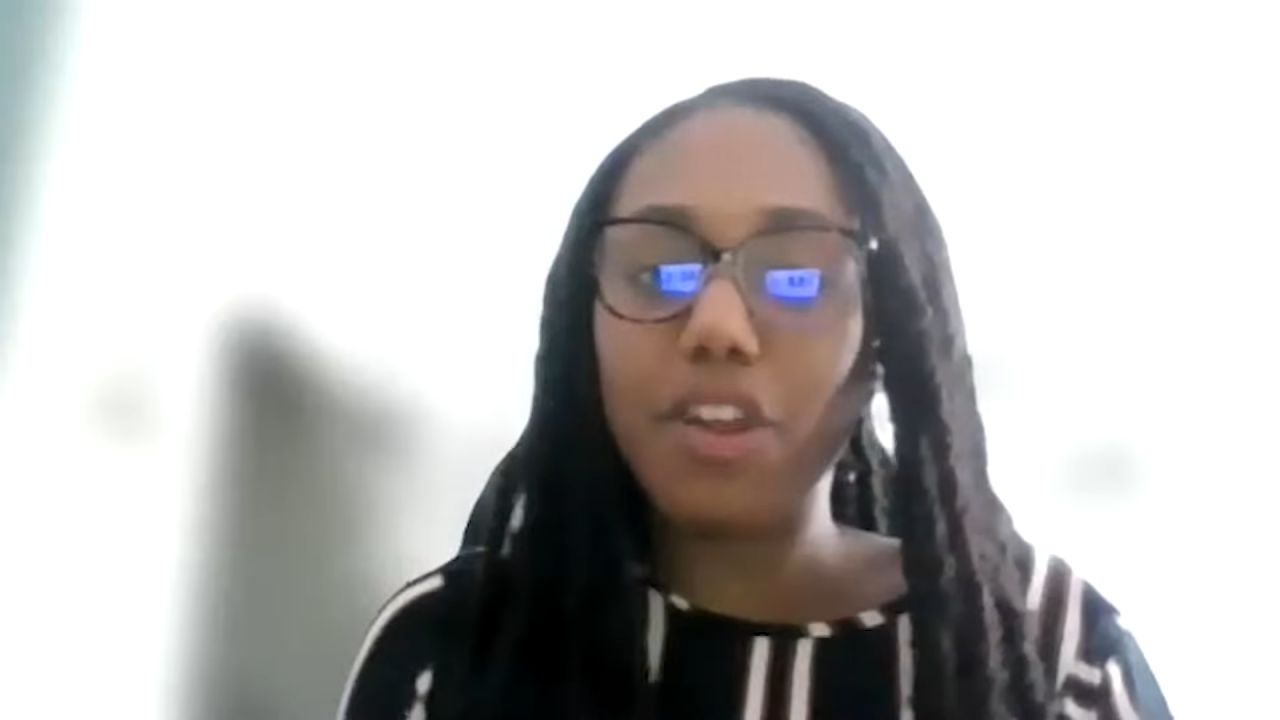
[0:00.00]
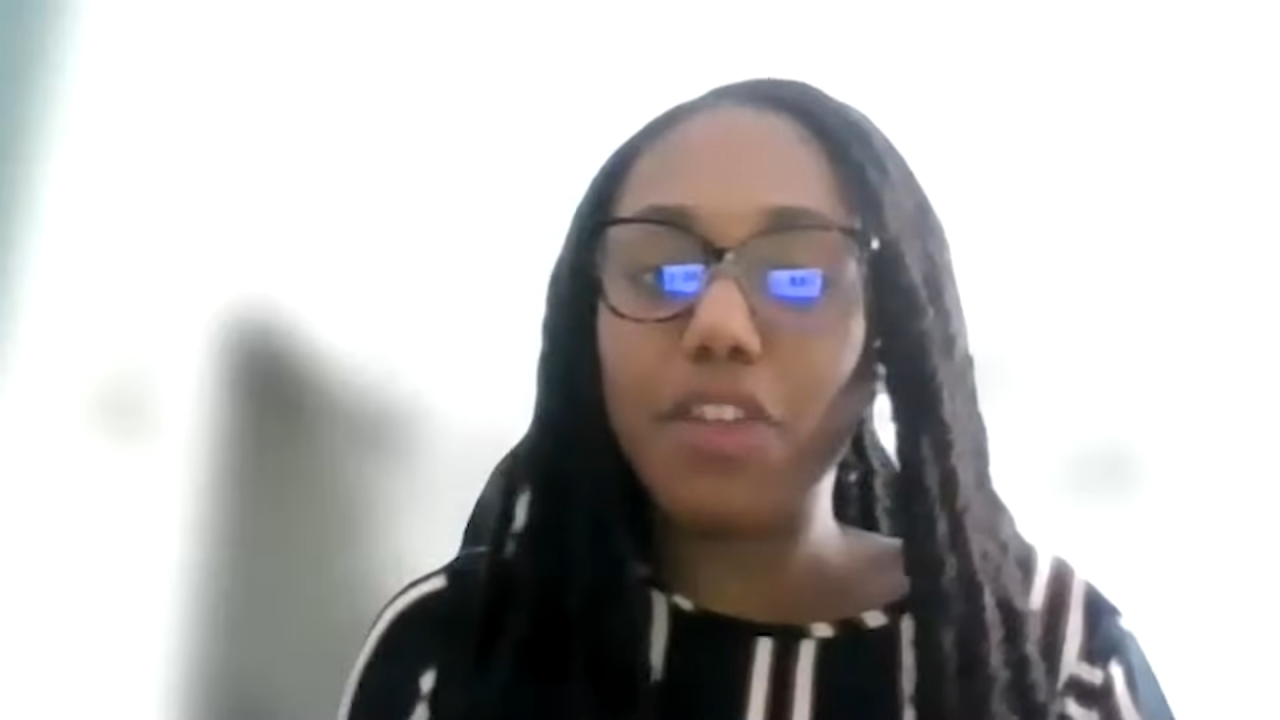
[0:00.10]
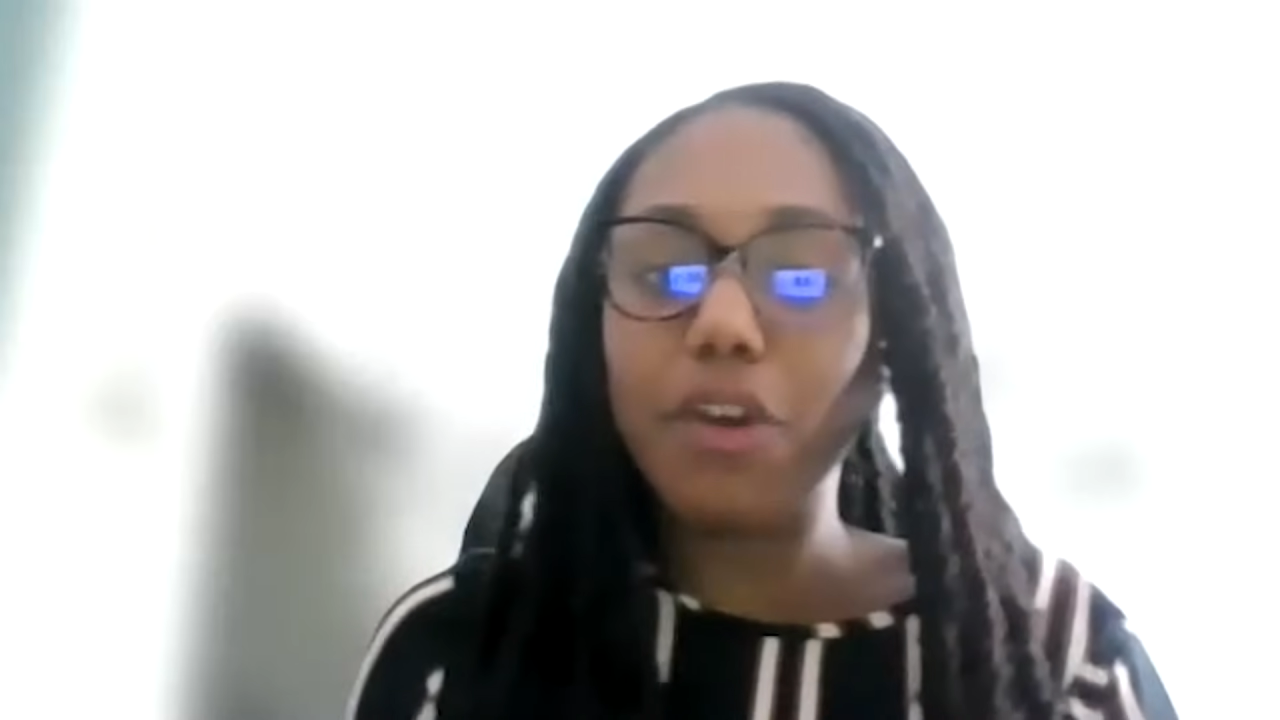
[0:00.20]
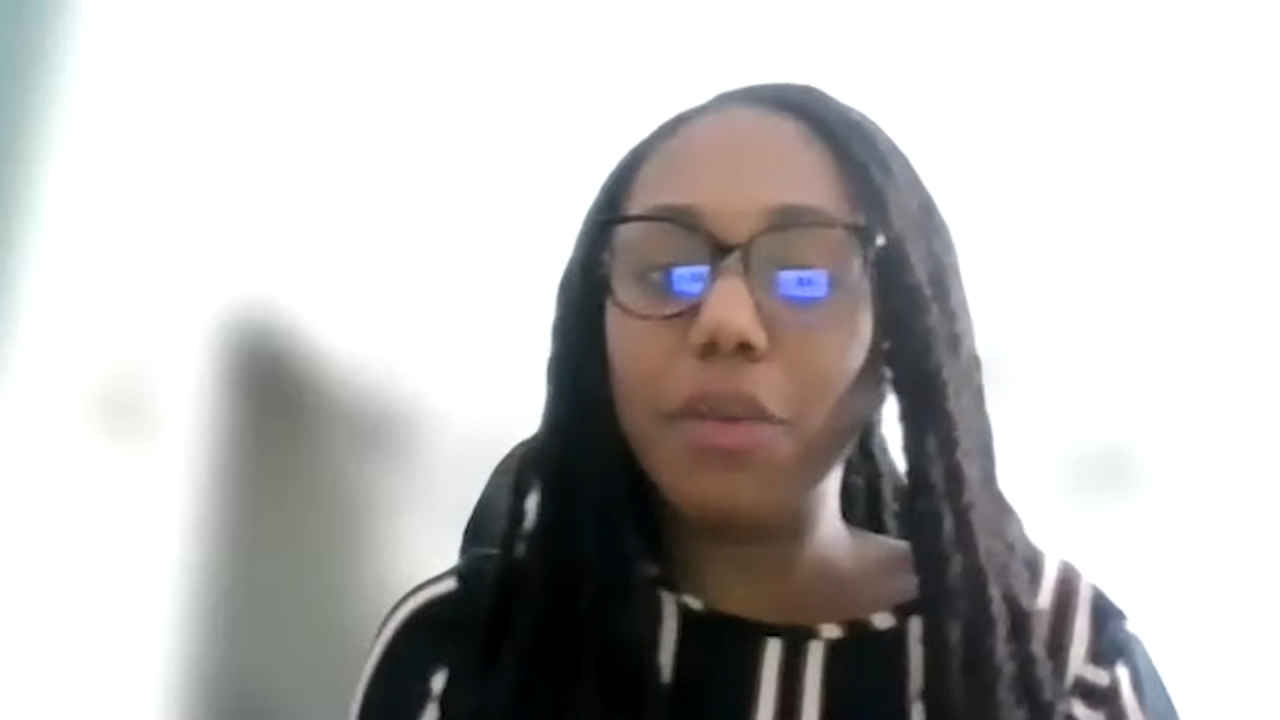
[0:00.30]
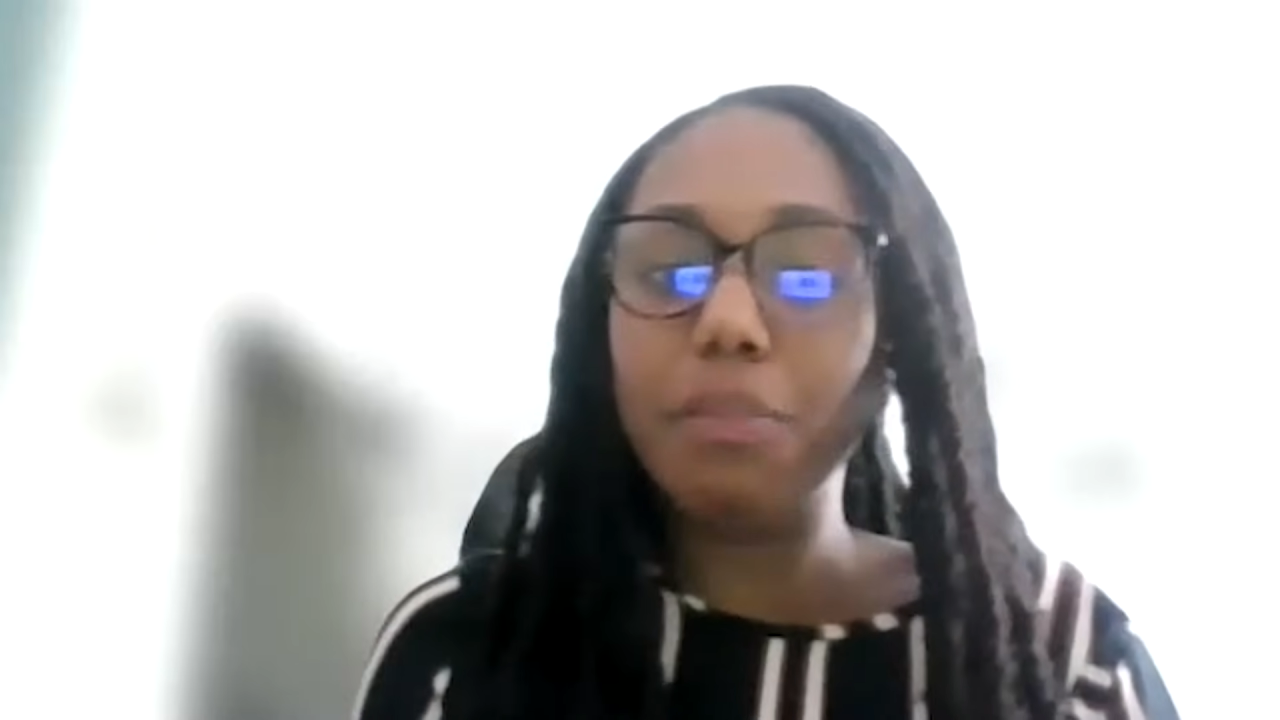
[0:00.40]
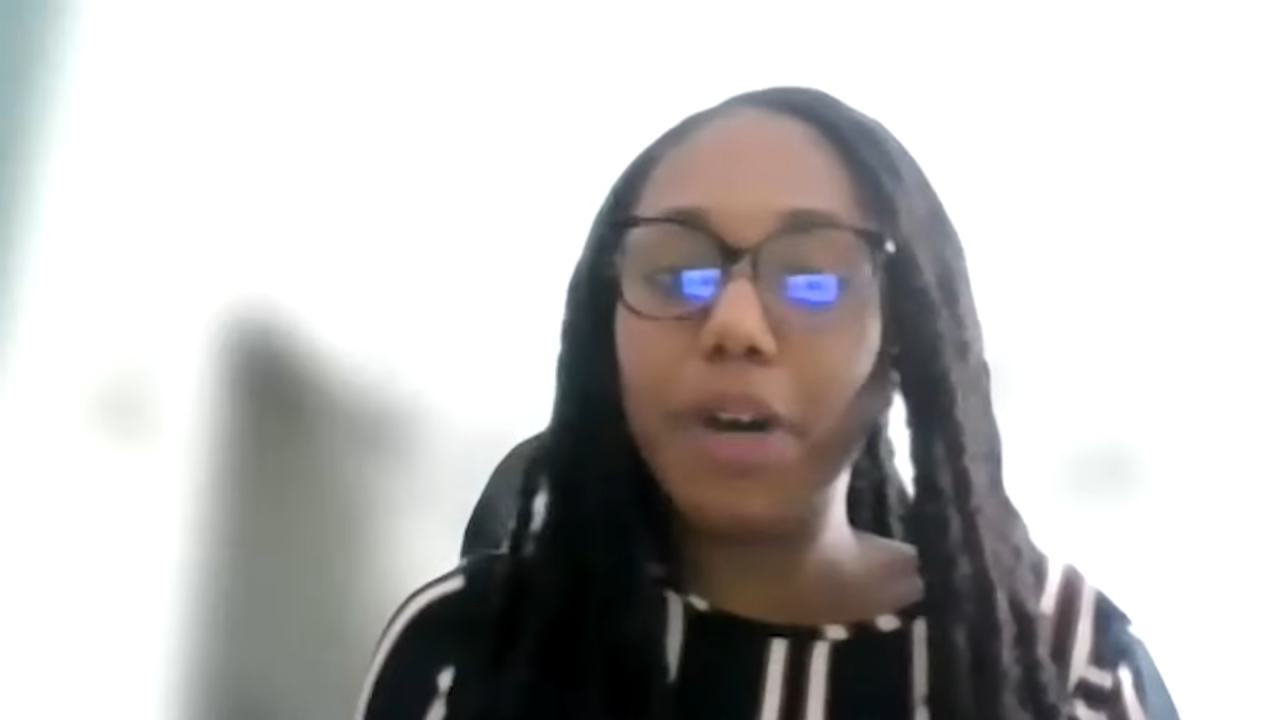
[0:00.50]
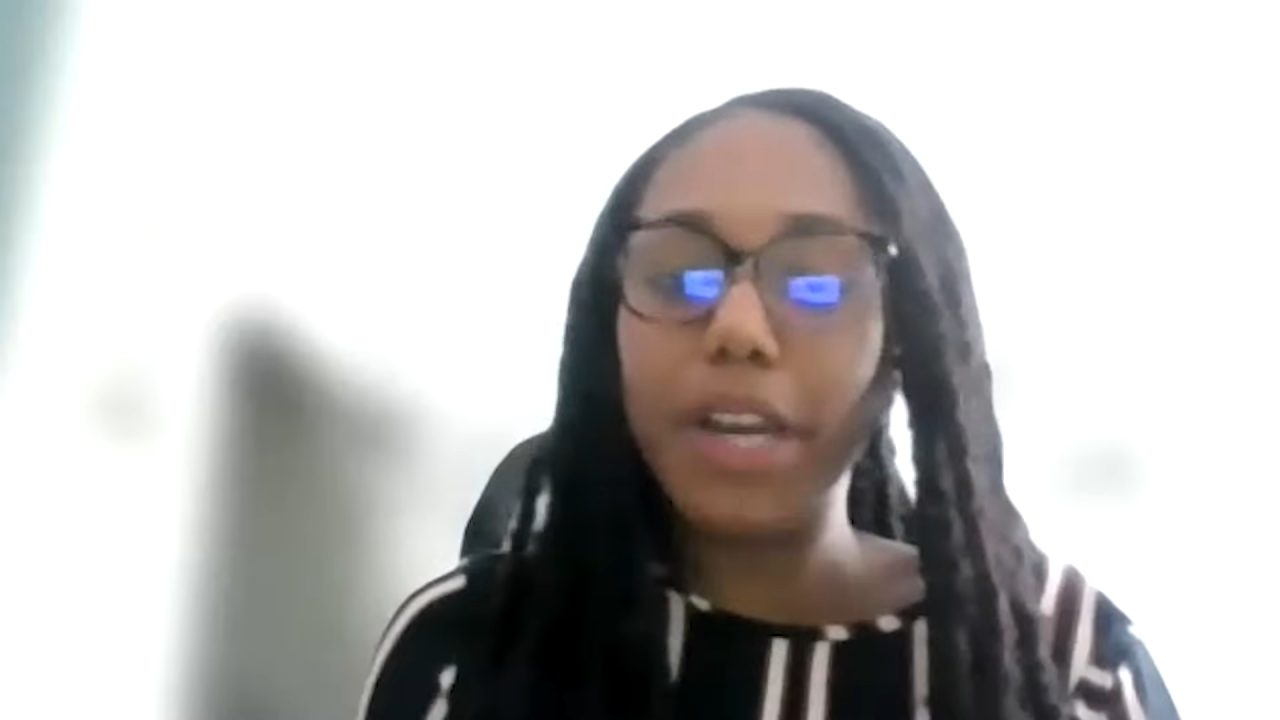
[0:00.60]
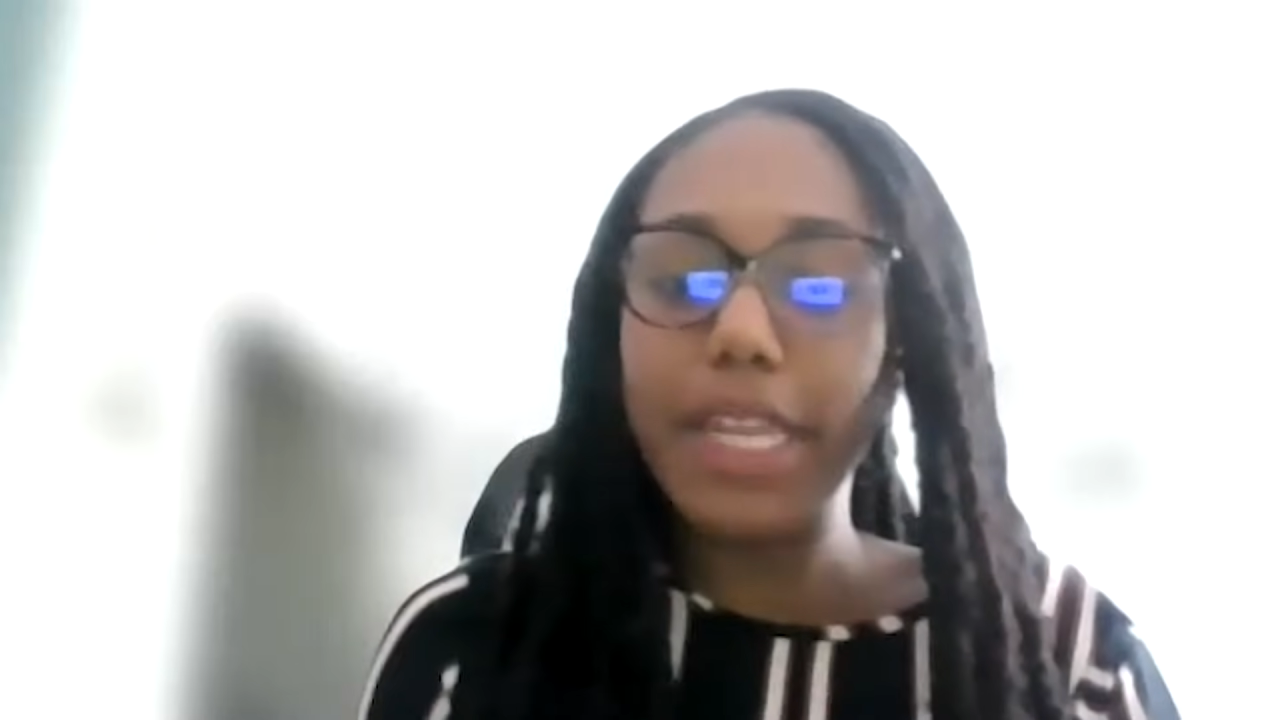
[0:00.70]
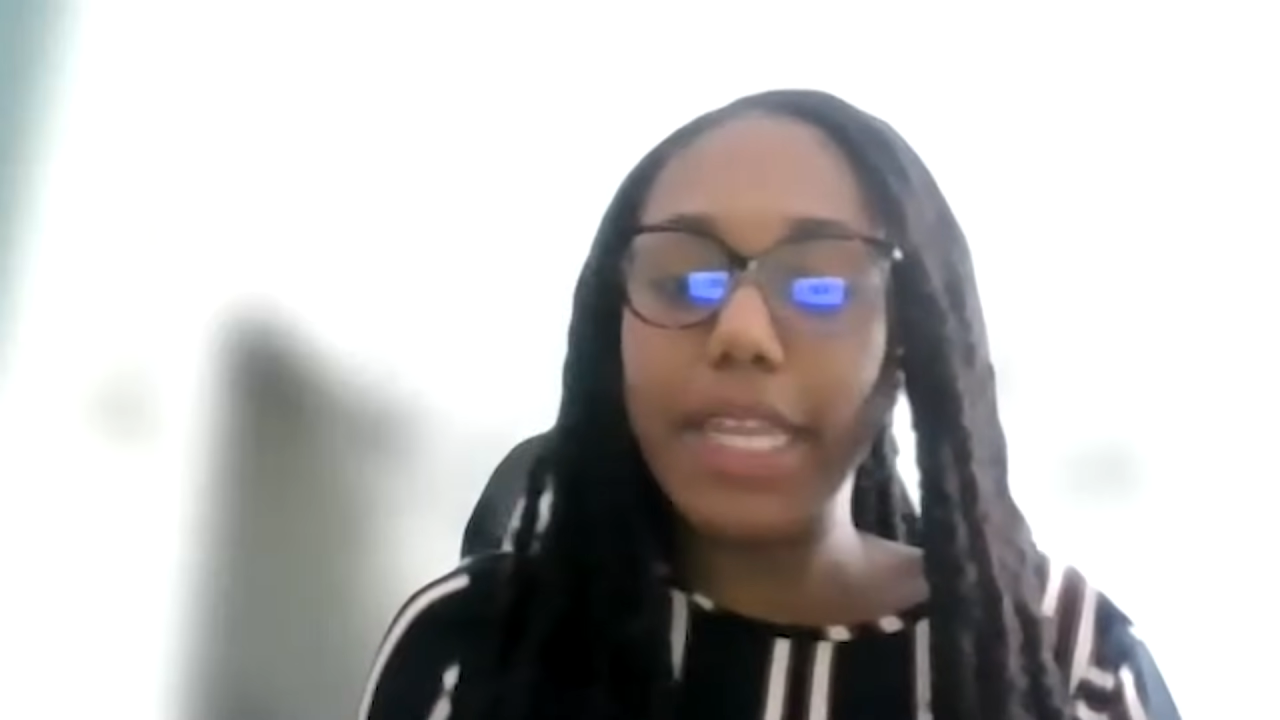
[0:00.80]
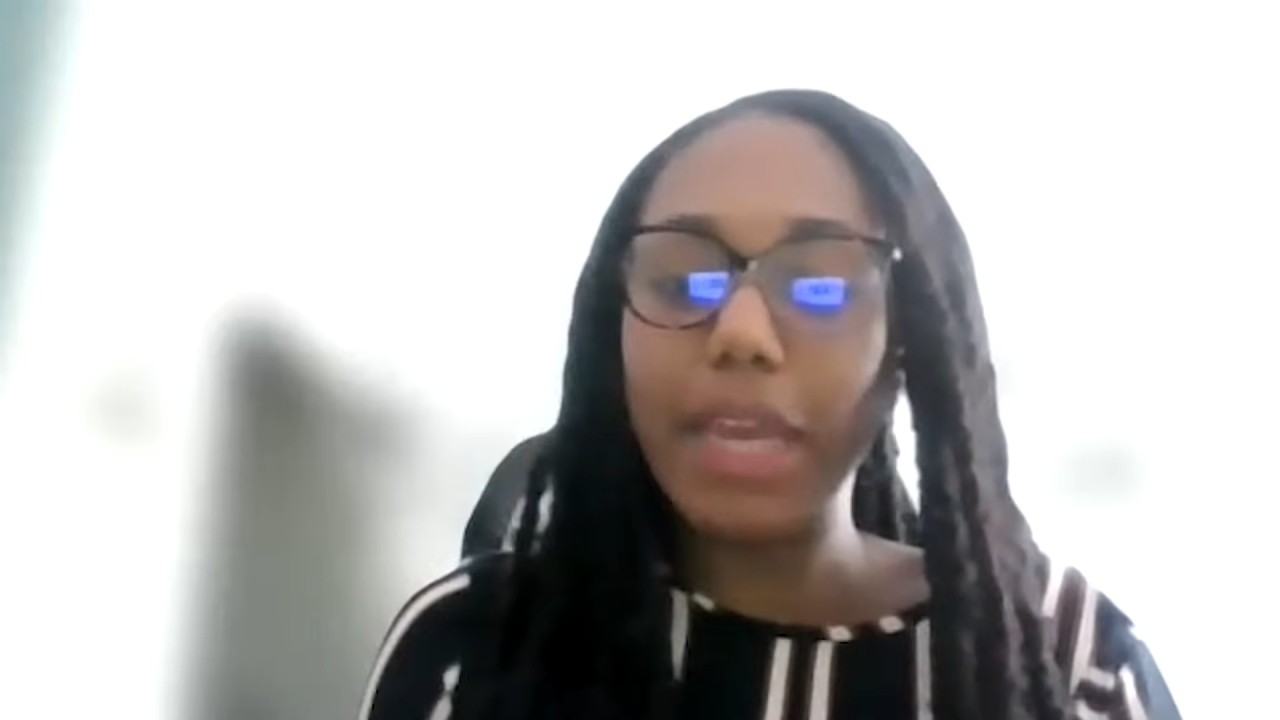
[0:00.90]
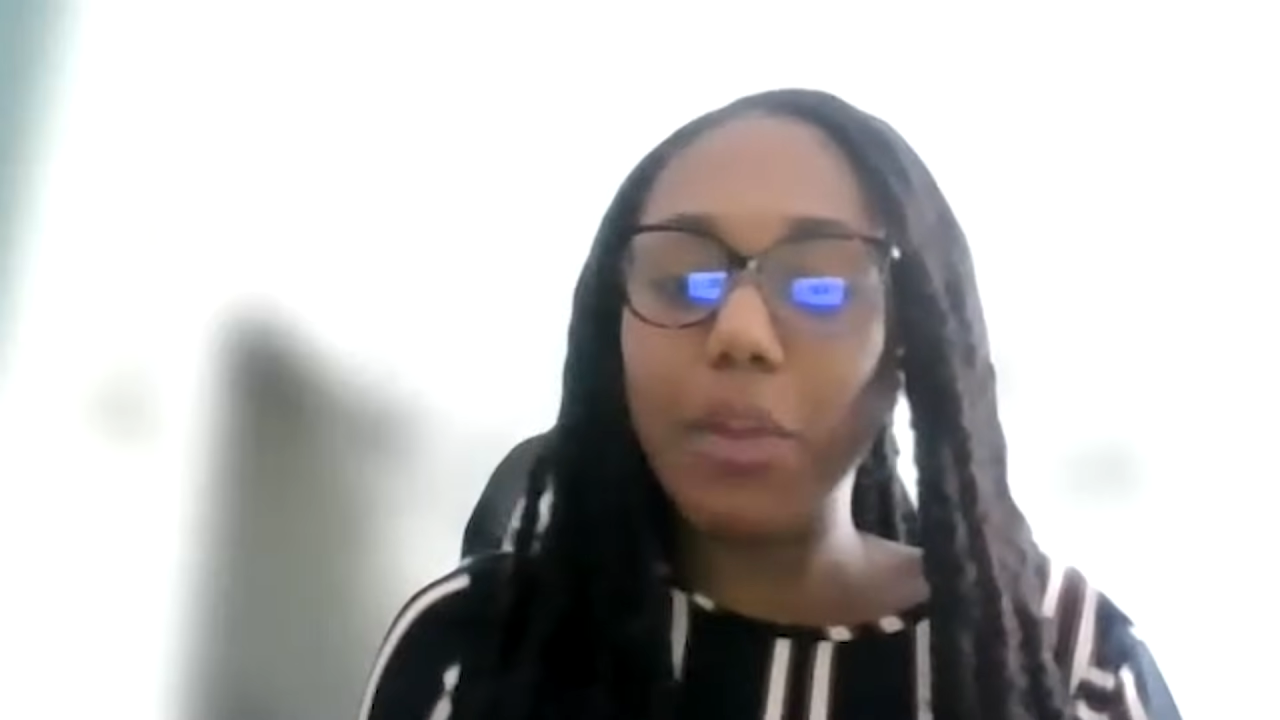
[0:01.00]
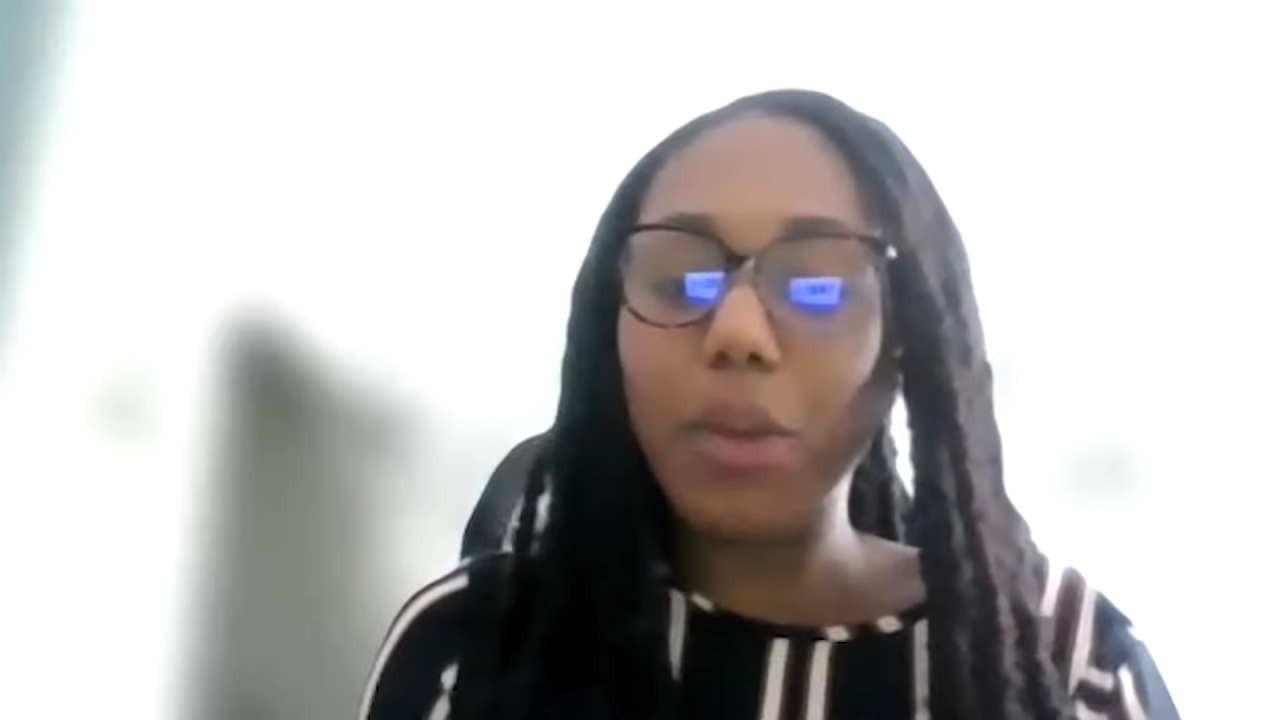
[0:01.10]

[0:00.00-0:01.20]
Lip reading: kind of combining it